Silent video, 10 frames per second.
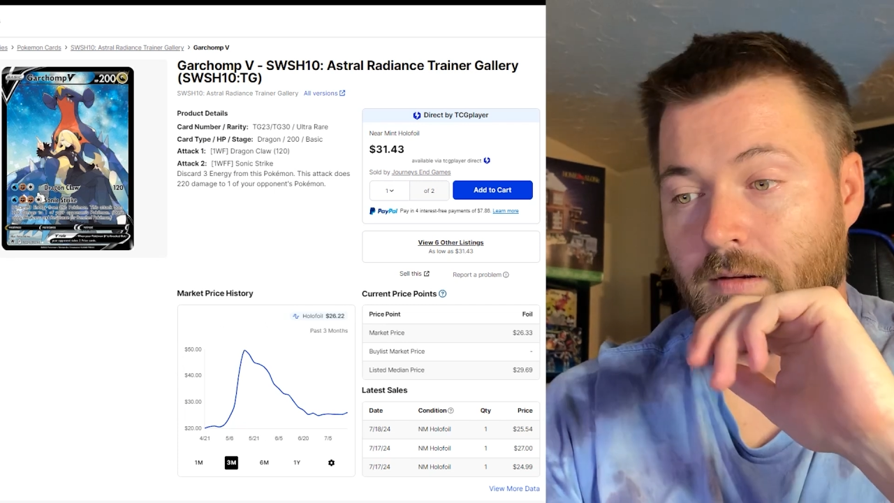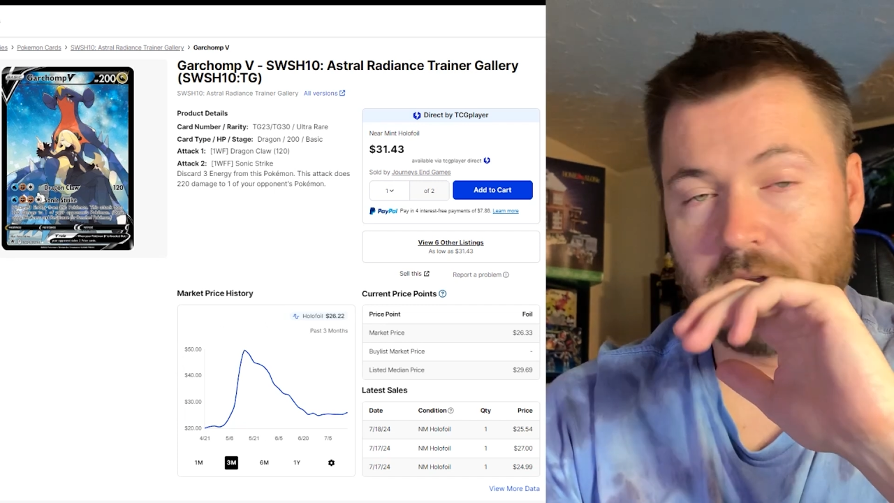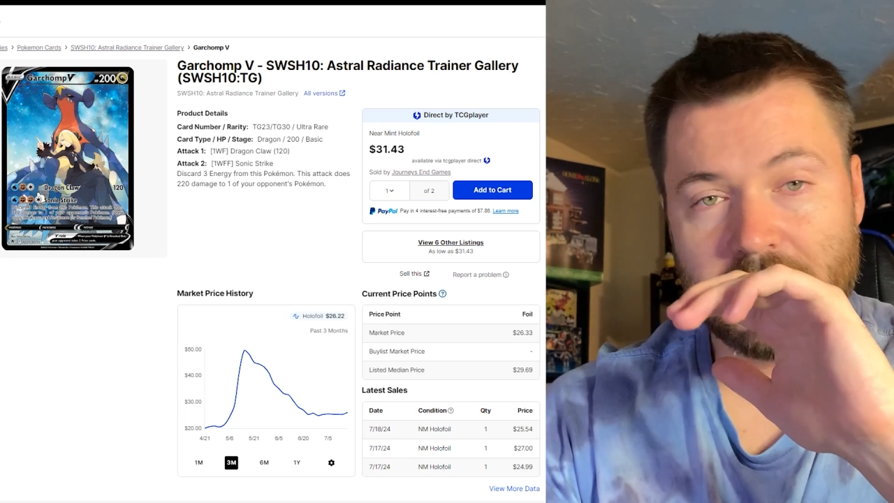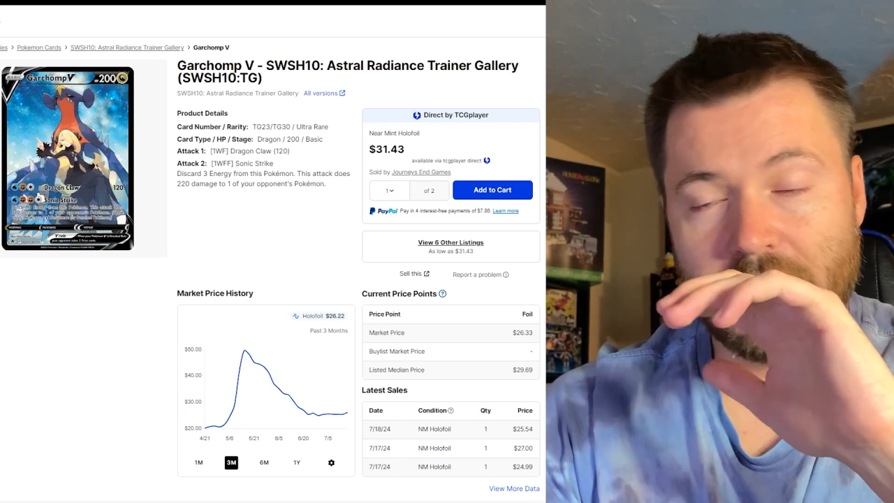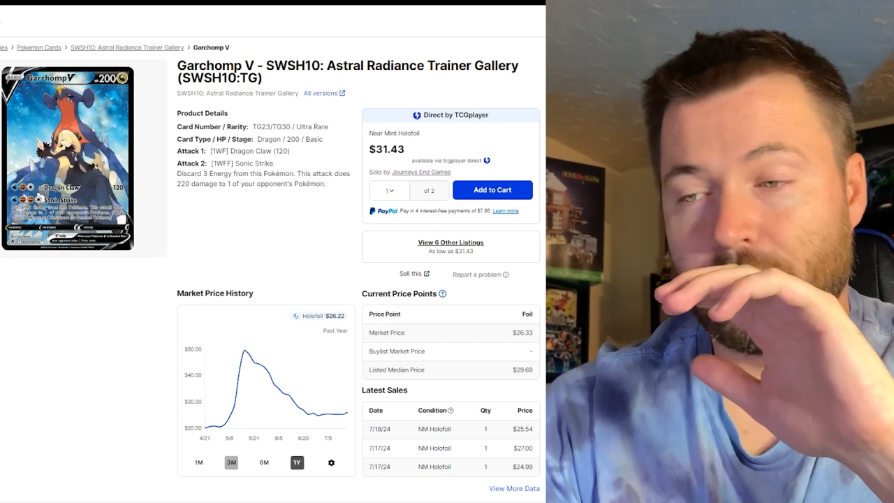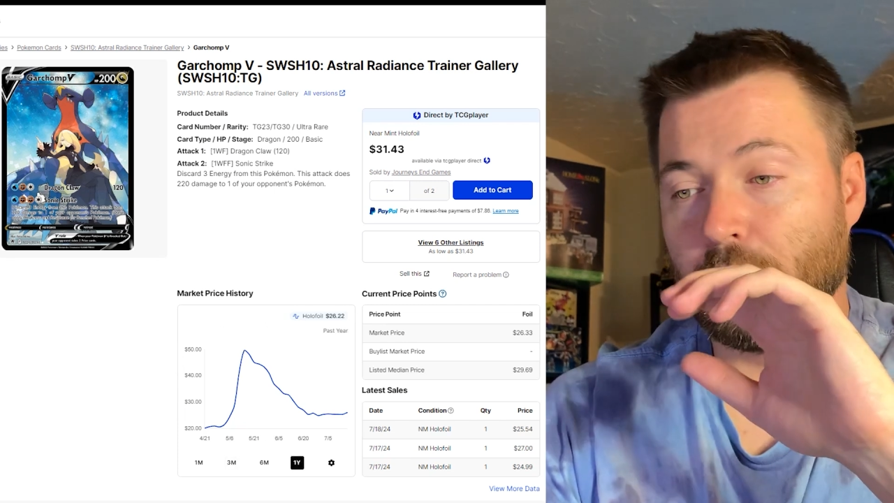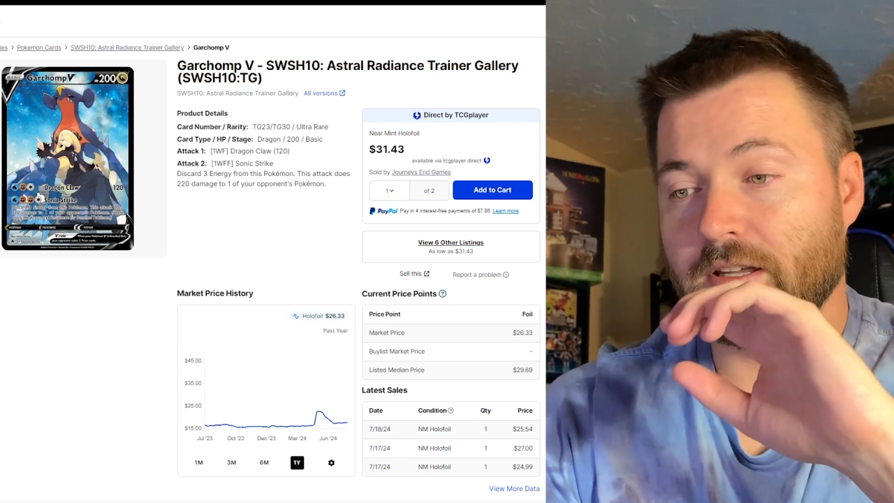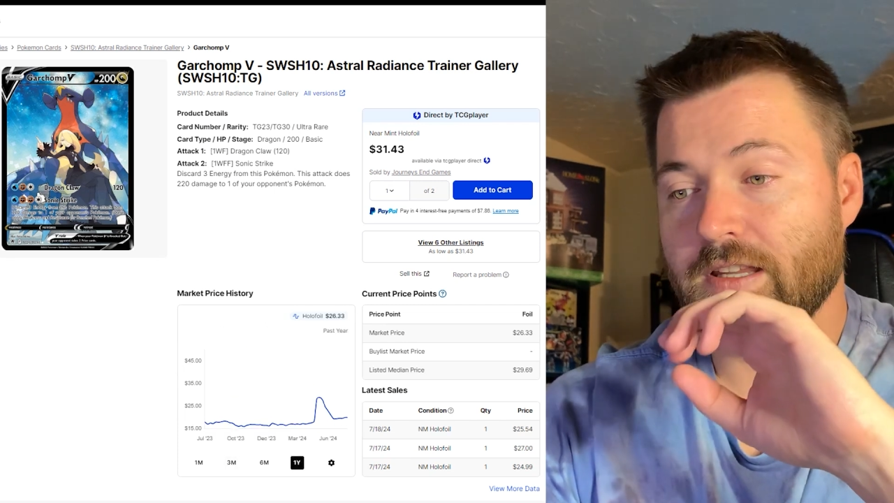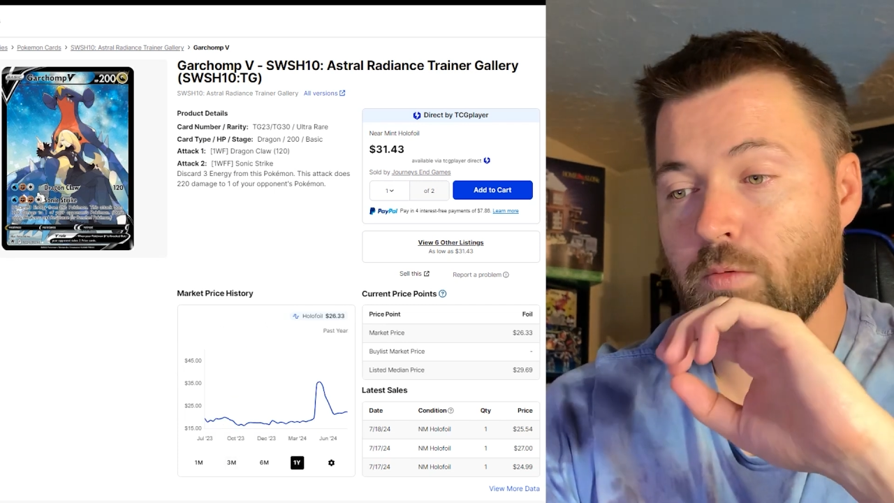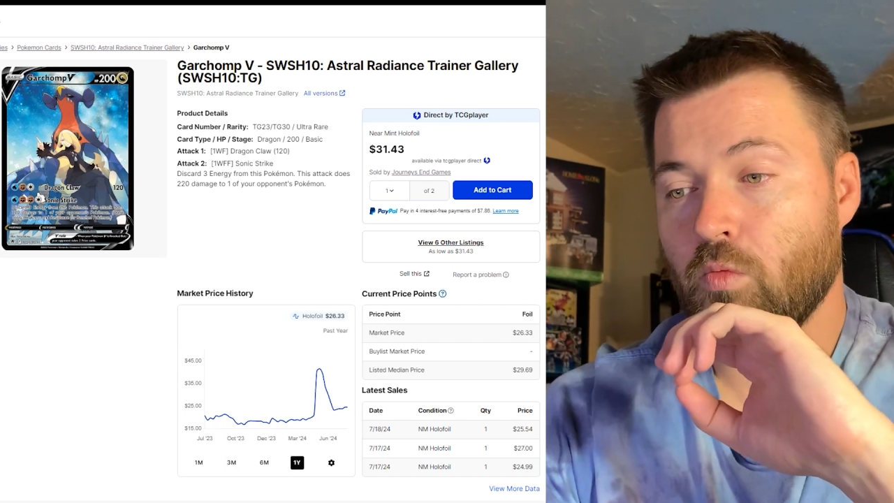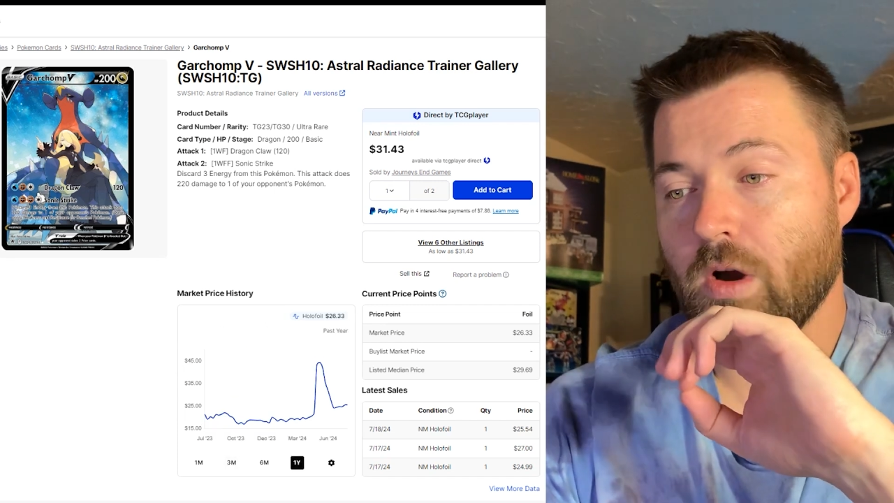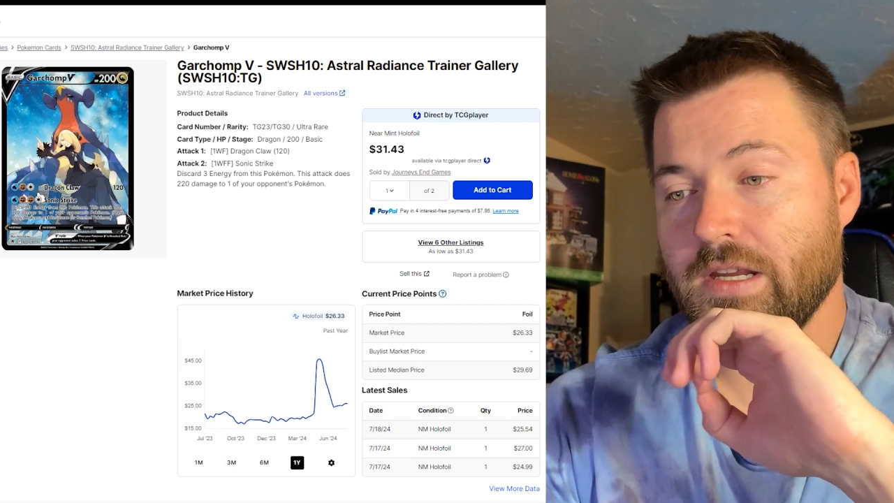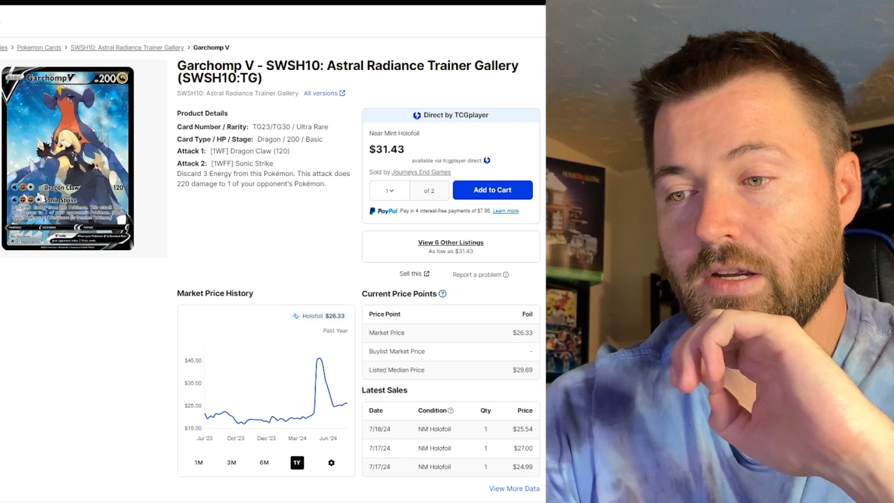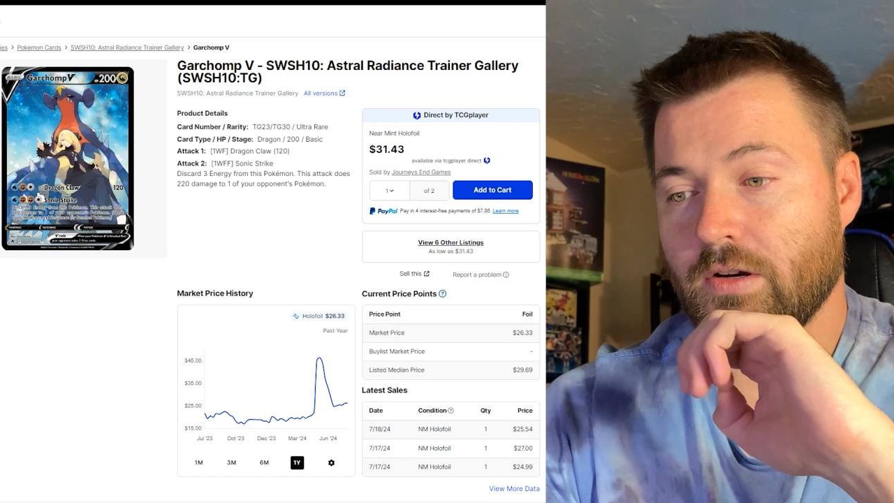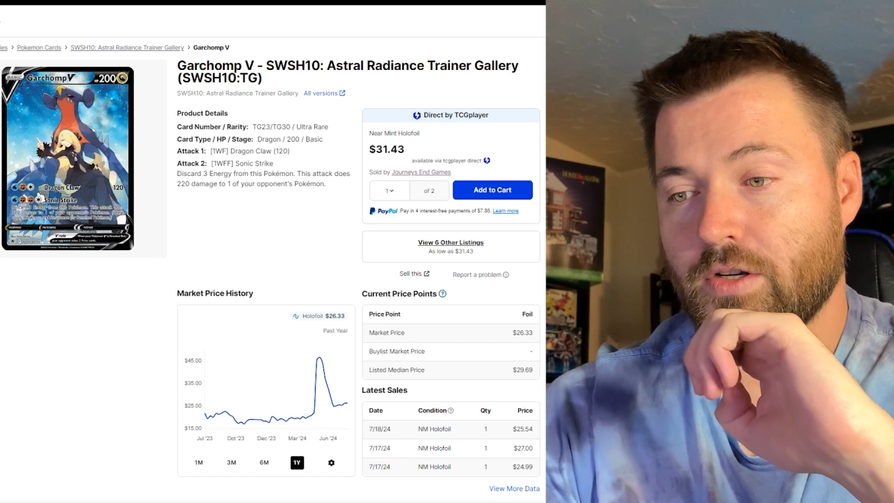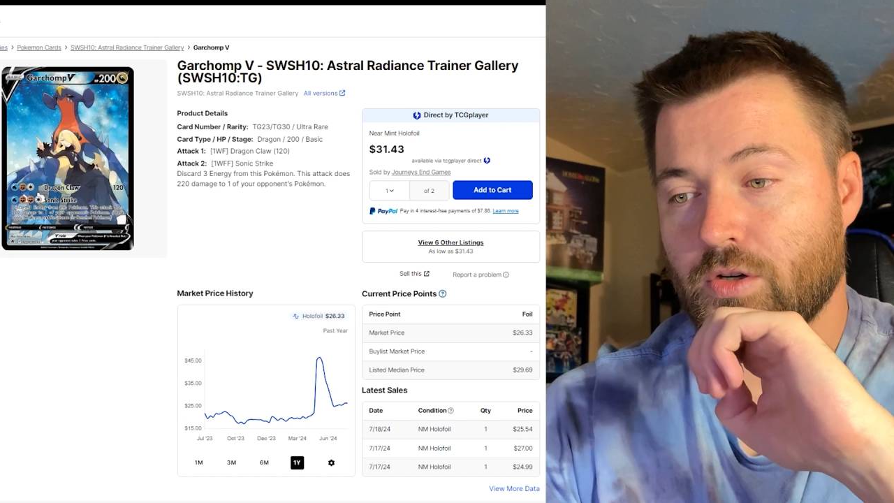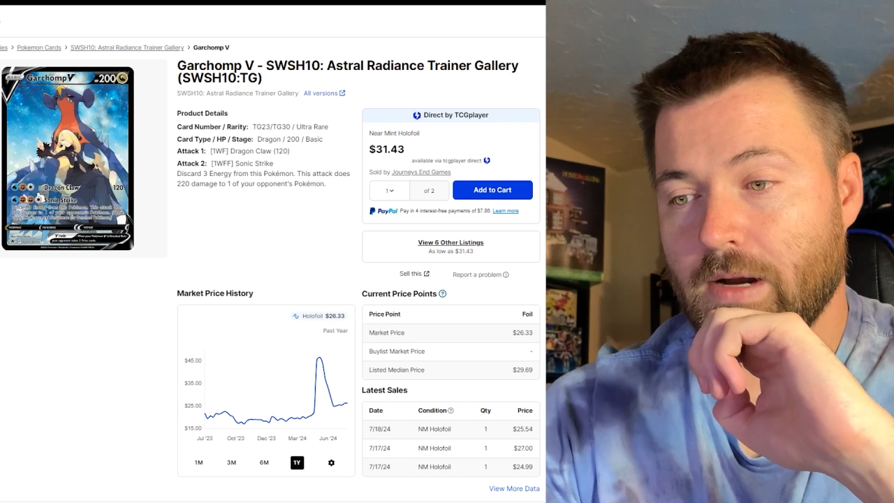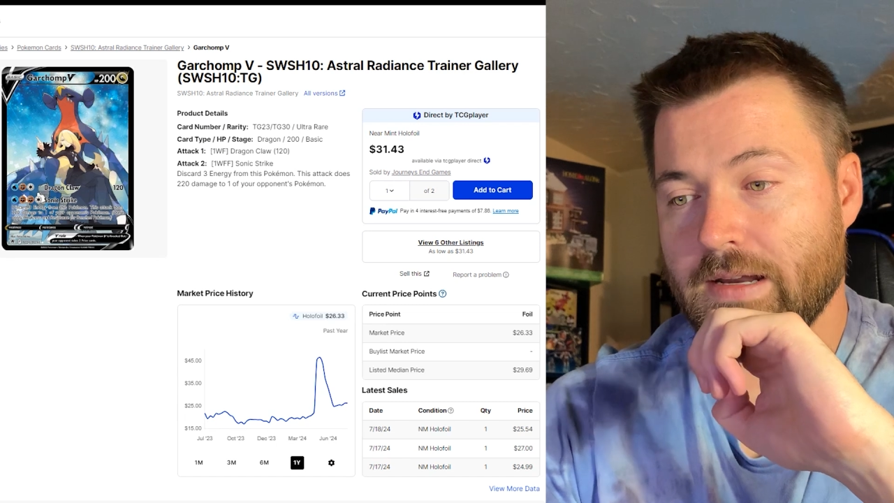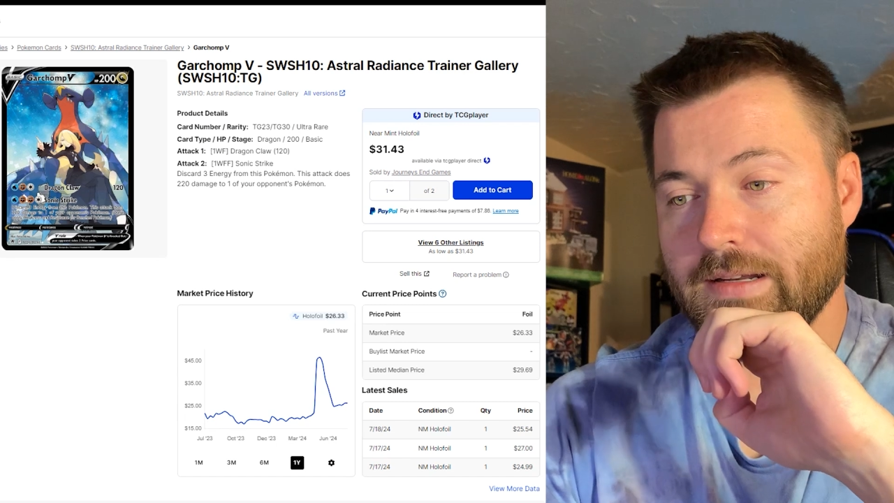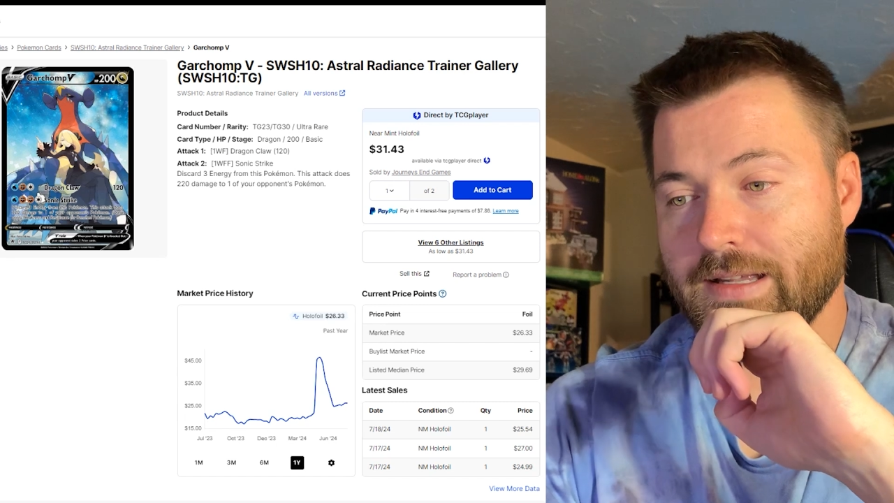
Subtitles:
But again, if you look at the 1 year trend,